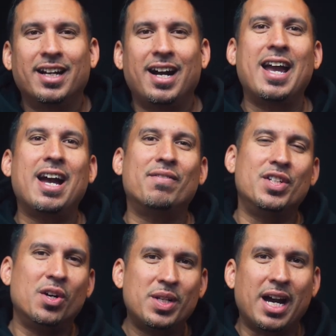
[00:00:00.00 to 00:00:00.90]
I have
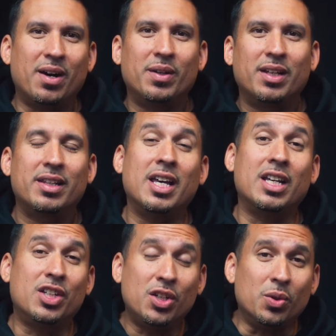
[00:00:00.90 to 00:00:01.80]
no doubt
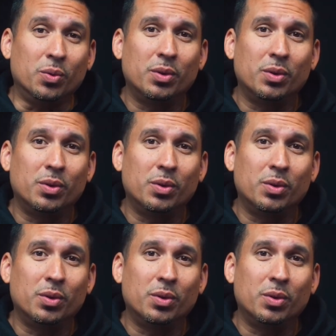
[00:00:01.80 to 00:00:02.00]
that you